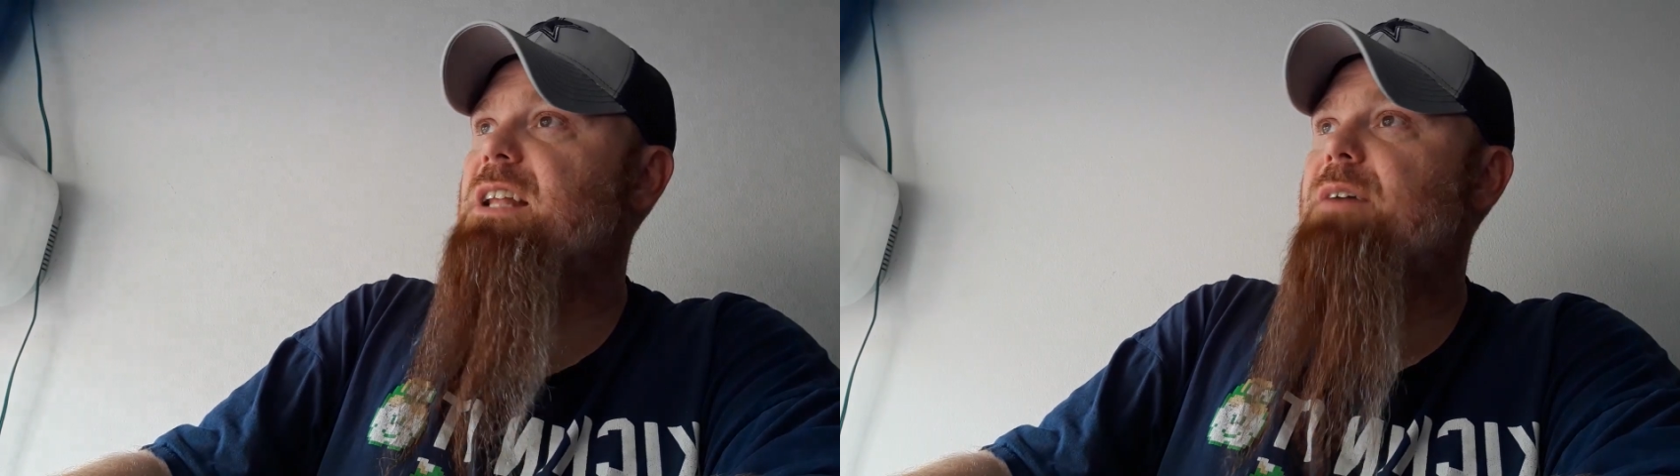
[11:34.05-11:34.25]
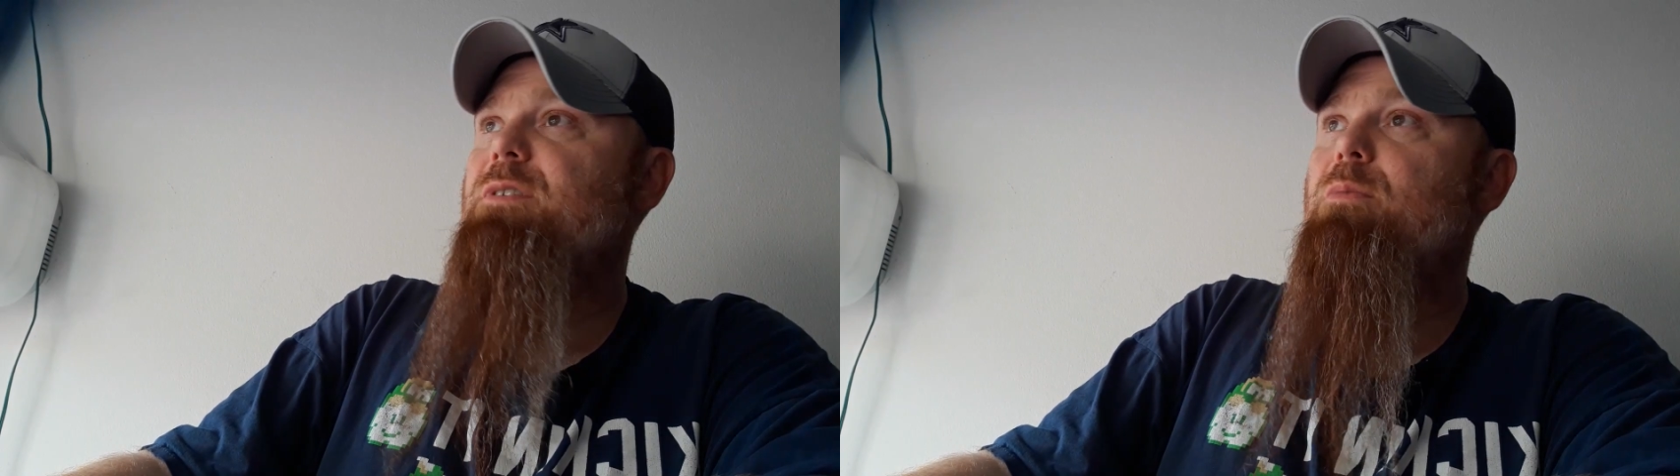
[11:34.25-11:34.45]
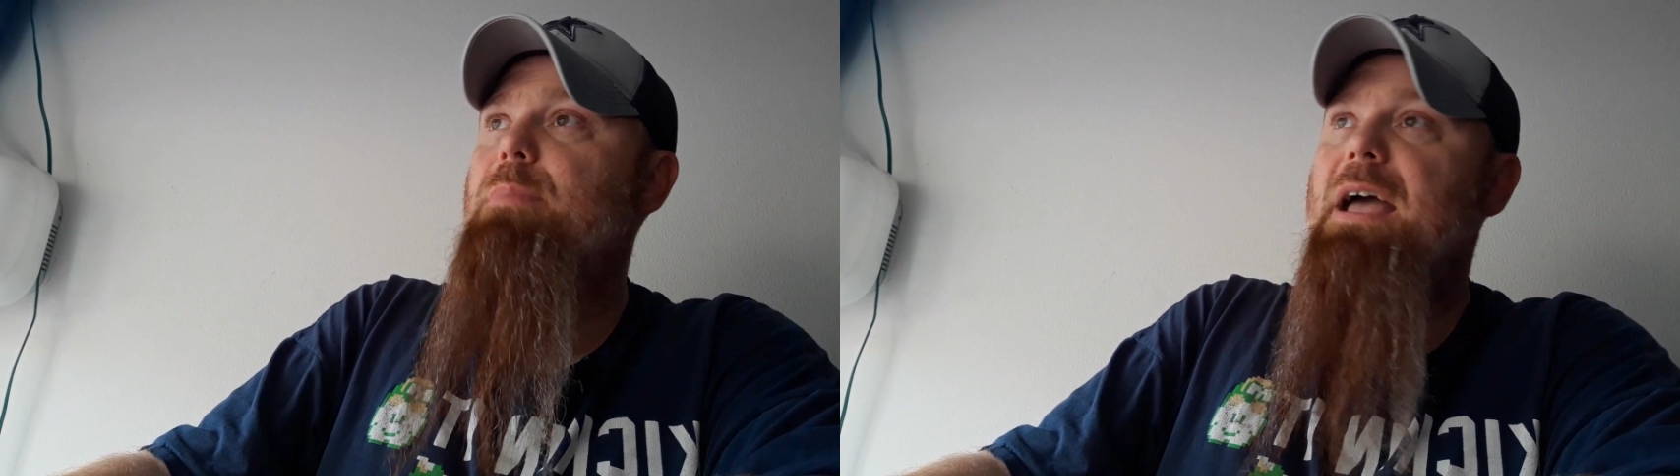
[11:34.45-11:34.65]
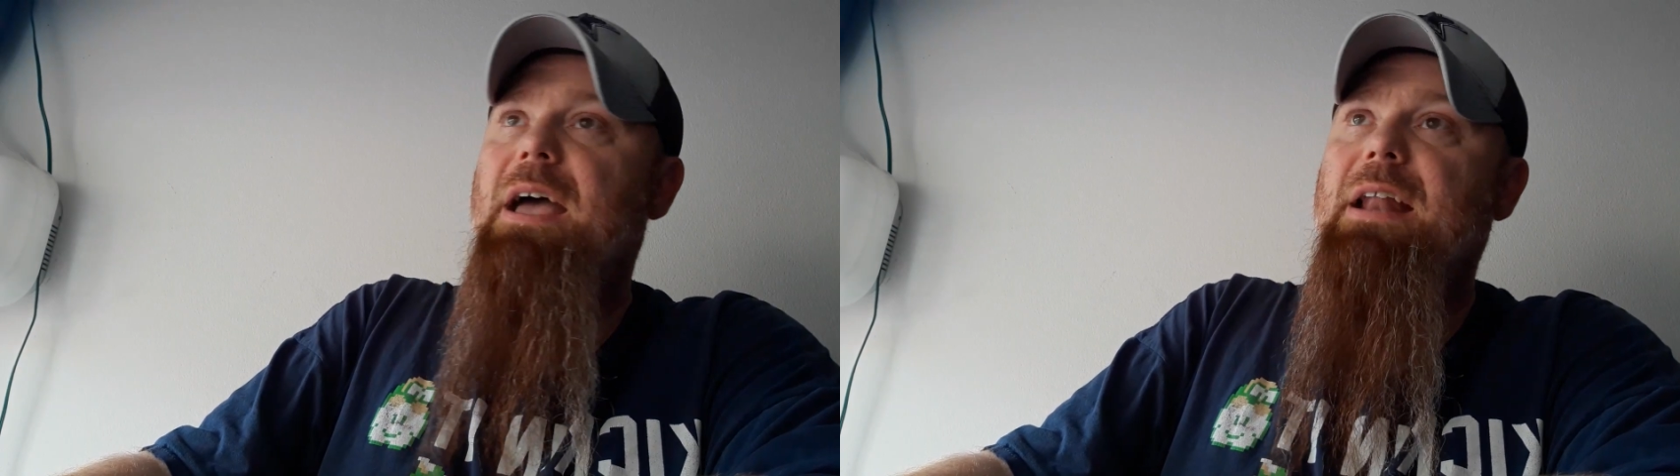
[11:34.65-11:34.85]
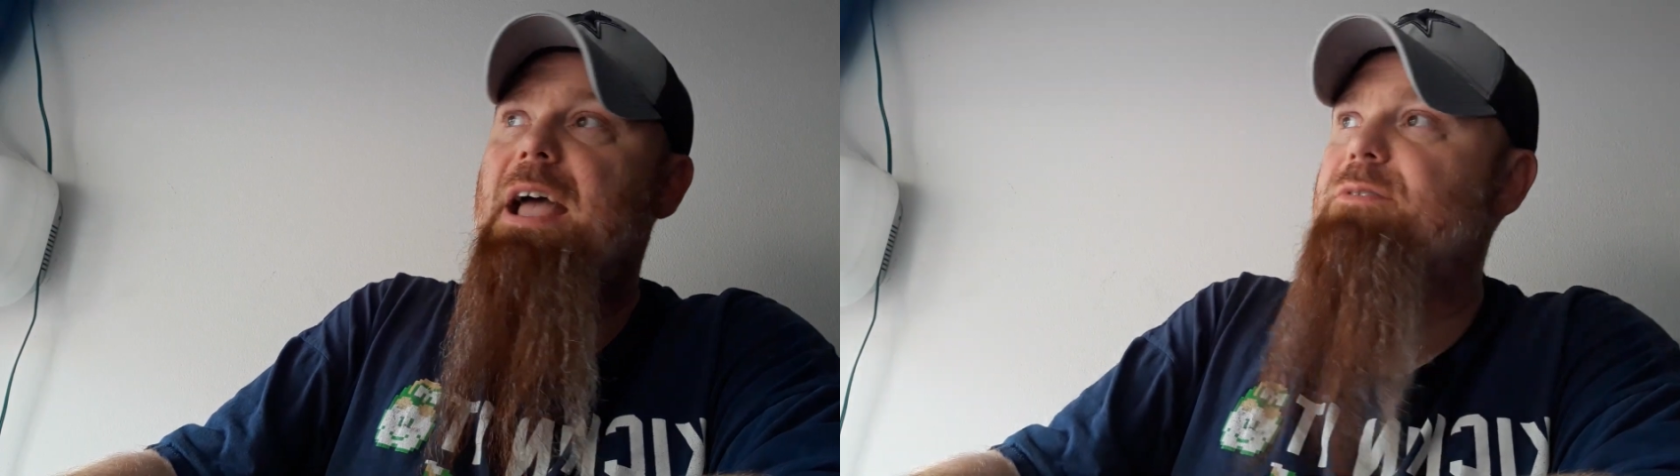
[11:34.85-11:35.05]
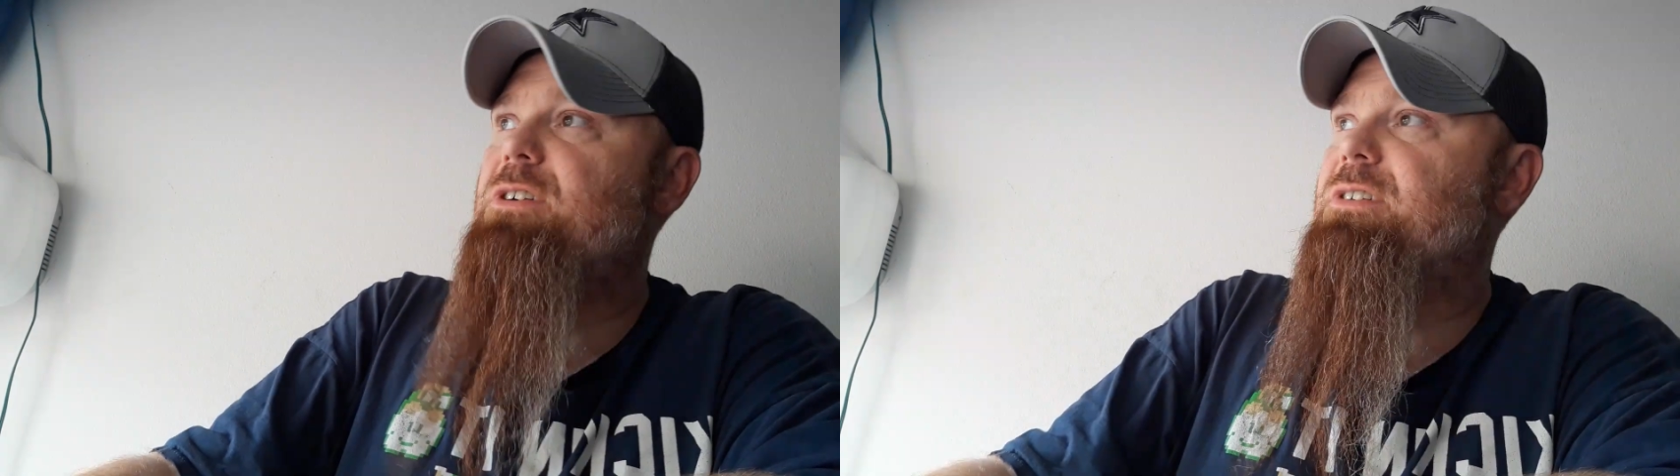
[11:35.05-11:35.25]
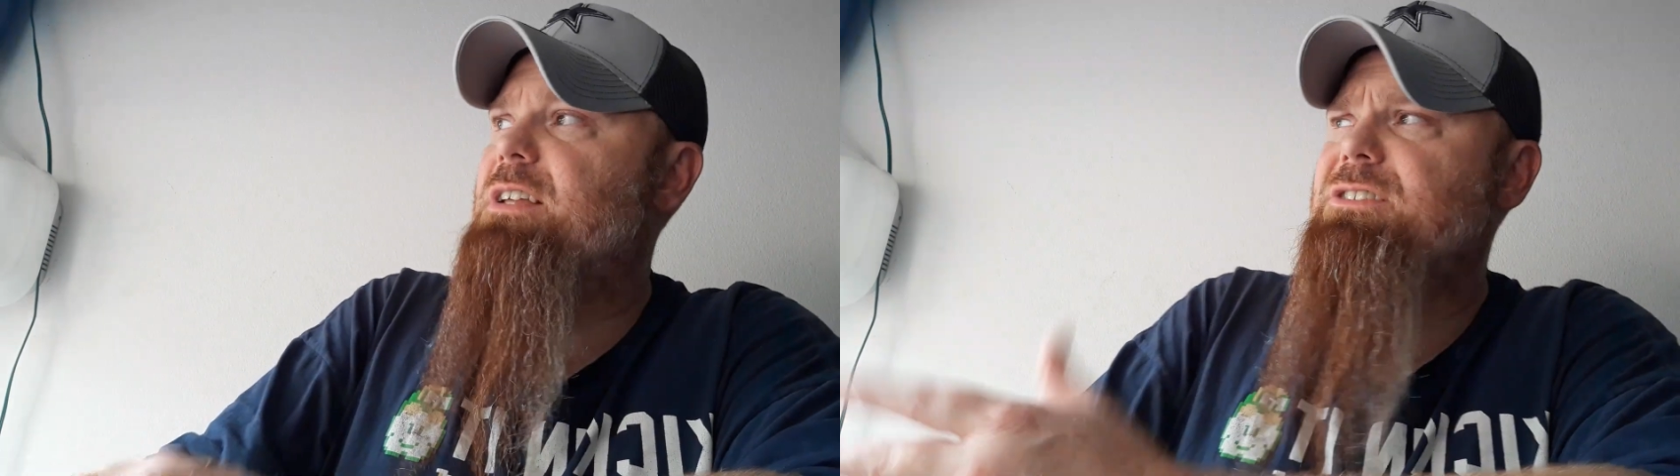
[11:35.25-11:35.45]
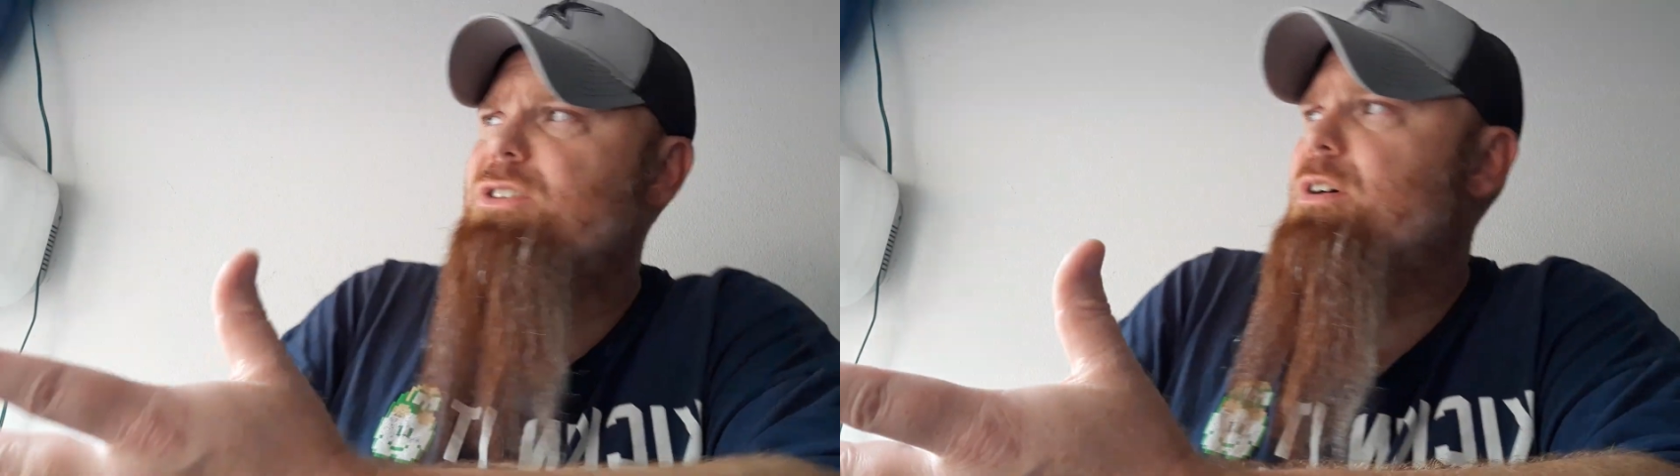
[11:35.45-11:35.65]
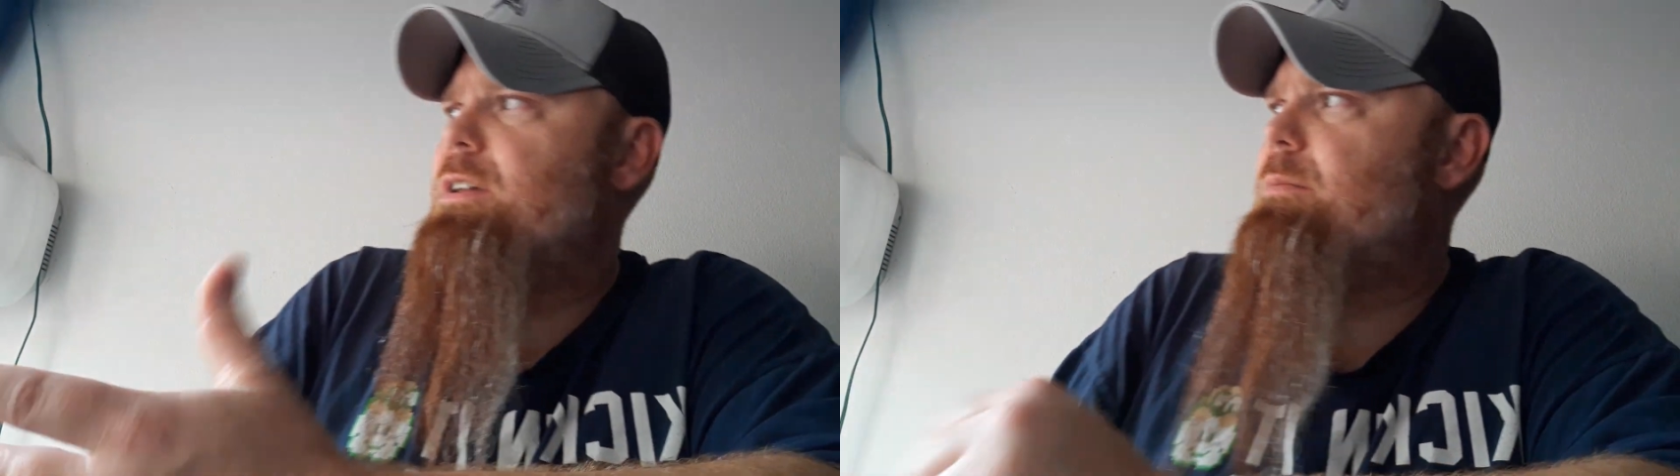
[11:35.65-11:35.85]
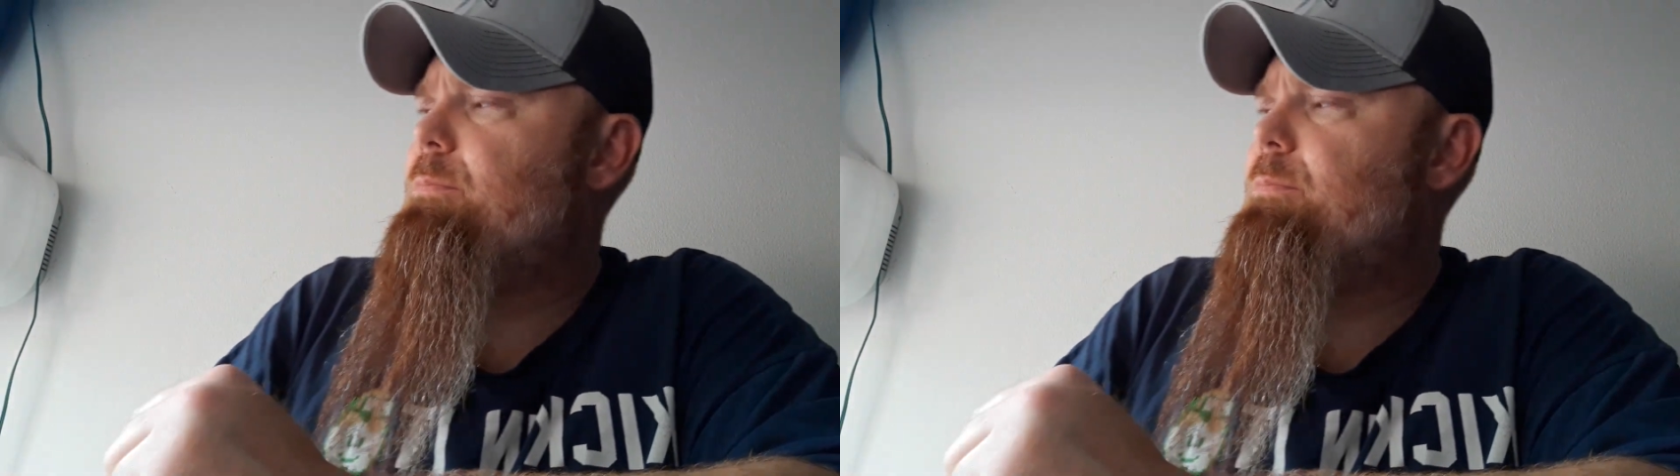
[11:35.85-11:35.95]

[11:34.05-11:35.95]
have no bad aftertaste. It's good.